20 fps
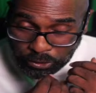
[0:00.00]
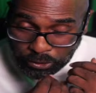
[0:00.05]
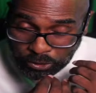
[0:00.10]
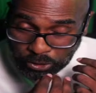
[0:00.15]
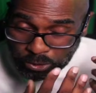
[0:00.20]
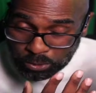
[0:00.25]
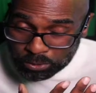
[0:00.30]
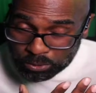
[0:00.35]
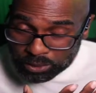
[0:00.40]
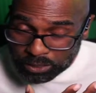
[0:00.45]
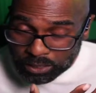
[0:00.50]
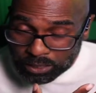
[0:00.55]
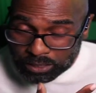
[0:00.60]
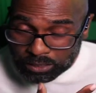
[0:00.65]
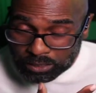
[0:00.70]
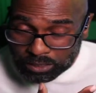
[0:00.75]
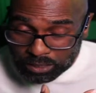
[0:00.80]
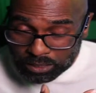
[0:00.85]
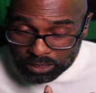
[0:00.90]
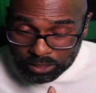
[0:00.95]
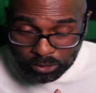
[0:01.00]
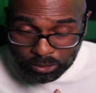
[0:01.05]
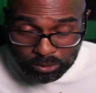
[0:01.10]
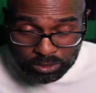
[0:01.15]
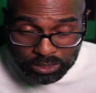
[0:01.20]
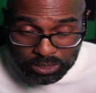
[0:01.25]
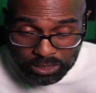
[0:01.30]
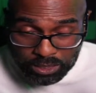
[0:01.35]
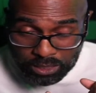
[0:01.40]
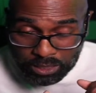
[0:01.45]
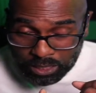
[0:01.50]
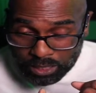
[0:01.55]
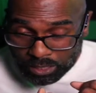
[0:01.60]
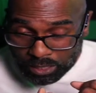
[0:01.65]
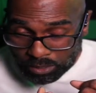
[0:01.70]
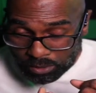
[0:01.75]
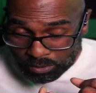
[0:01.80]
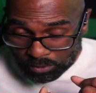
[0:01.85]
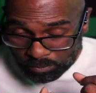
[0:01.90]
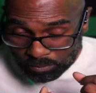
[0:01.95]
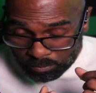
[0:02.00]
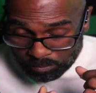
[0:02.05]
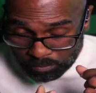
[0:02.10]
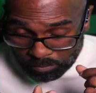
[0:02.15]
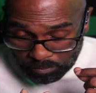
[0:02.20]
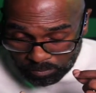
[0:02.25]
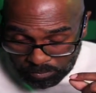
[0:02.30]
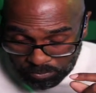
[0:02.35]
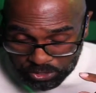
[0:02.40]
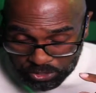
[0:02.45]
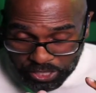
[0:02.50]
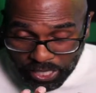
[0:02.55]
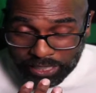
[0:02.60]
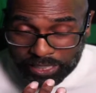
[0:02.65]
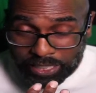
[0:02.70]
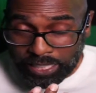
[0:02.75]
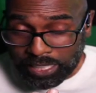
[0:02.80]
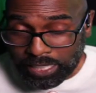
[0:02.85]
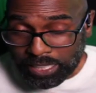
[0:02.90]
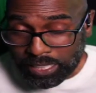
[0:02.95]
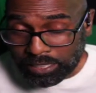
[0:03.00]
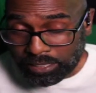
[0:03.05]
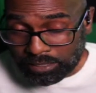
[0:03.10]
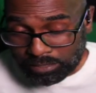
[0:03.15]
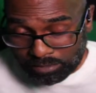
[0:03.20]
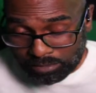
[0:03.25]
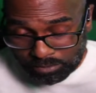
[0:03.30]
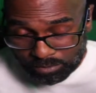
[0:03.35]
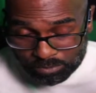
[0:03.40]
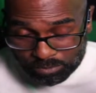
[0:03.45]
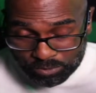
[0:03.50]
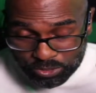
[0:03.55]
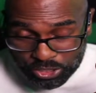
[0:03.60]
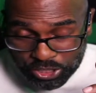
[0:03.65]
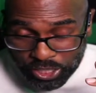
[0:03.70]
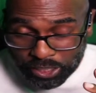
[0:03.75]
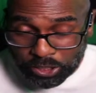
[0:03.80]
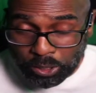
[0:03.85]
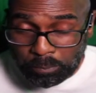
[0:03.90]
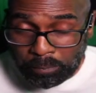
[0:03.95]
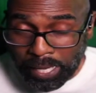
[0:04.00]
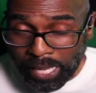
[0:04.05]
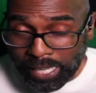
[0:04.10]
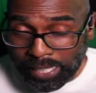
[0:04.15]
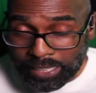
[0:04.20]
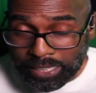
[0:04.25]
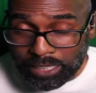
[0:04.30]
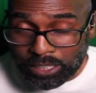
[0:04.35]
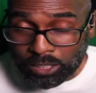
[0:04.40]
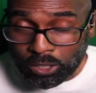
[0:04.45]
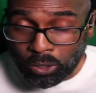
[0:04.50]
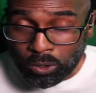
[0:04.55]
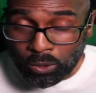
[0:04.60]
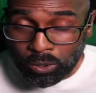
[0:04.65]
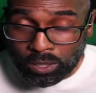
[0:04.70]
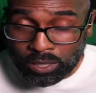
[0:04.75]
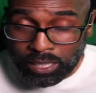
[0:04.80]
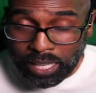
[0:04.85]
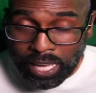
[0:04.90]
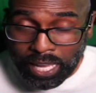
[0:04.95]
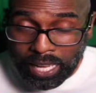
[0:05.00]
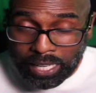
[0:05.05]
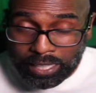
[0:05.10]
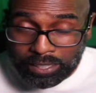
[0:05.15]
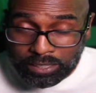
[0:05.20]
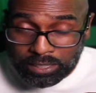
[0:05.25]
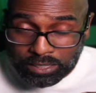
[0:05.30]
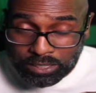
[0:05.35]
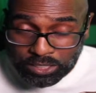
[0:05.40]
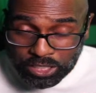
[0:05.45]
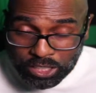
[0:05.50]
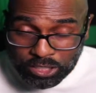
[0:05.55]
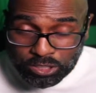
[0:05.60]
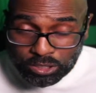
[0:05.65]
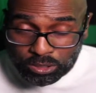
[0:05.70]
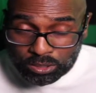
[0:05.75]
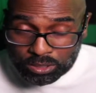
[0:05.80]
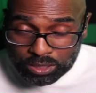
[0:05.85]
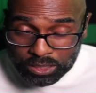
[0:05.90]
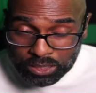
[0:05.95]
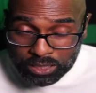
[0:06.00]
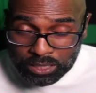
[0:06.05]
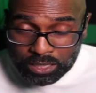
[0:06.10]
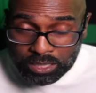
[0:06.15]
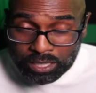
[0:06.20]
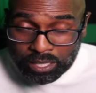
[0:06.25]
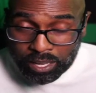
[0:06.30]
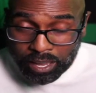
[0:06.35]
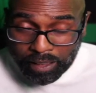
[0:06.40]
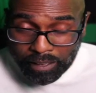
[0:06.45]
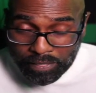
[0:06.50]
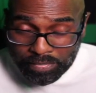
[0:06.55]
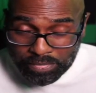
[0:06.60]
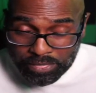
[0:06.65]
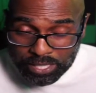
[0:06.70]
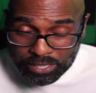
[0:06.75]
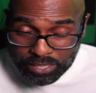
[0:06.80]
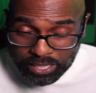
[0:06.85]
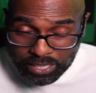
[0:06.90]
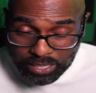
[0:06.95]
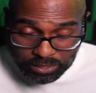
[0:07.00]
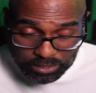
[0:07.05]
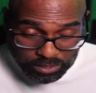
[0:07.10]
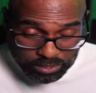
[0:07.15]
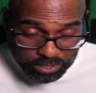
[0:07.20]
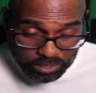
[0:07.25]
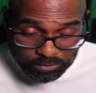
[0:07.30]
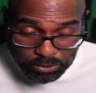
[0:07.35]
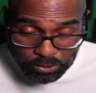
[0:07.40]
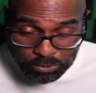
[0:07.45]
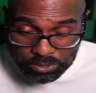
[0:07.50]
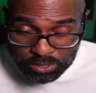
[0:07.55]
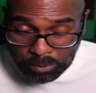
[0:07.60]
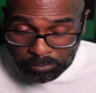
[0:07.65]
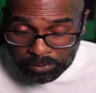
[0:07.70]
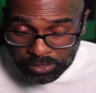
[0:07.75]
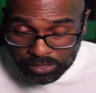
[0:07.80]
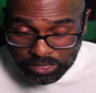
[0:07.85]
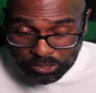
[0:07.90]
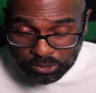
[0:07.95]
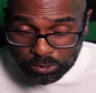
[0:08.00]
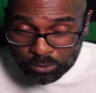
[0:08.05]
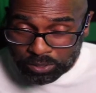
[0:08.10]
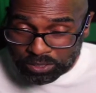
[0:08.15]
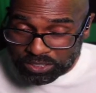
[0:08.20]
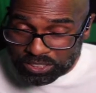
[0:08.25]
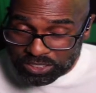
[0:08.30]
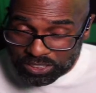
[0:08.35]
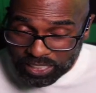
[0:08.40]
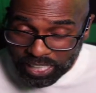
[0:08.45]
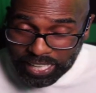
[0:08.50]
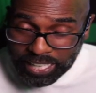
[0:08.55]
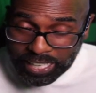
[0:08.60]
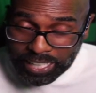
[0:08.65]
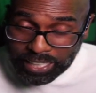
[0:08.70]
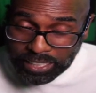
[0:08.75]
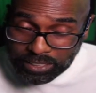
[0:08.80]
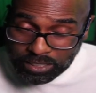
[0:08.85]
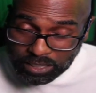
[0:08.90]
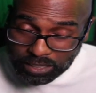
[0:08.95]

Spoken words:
can literally check your bag in online digitally, and then they give you something that you can scan. And